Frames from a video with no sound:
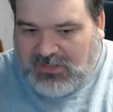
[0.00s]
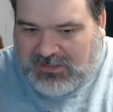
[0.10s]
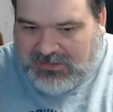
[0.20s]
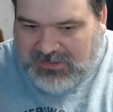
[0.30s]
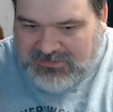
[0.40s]

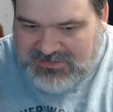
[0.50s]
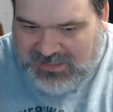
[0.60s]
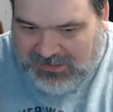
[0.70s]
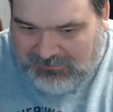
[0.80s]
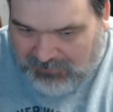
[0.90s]
Is
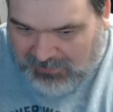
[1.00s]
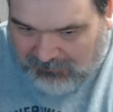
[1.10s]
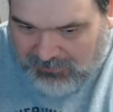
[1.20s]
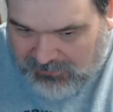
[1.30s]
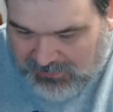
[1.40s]
that
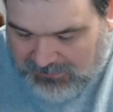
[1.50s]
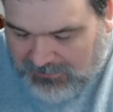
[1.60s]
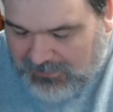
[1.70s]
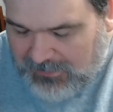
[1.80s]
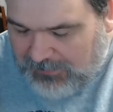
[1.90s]
railroading?
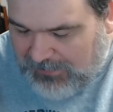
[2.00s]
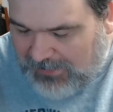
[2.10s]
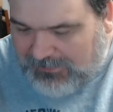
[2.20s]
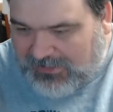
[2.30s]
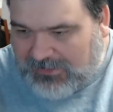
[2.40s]

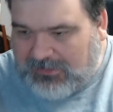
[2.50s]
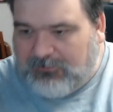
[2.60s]
Maybe,